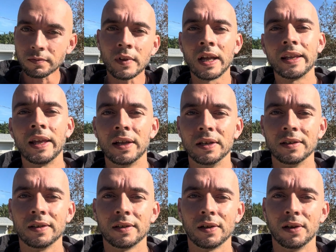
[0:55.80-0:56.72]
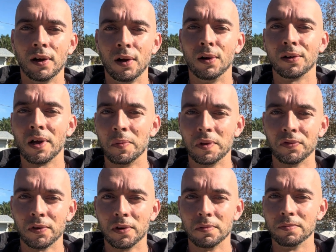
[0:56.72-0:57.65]
again, all coming
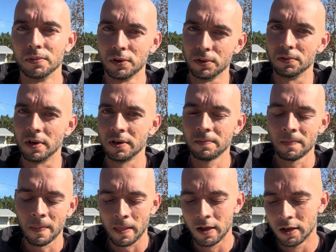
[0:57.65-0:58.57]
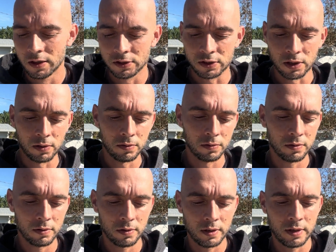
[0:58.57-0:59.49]
from you, right? So
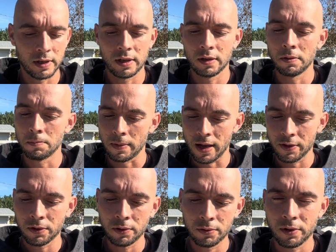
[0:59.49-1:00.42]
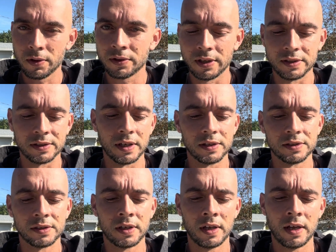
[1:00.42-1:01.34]
Matthew 13 says,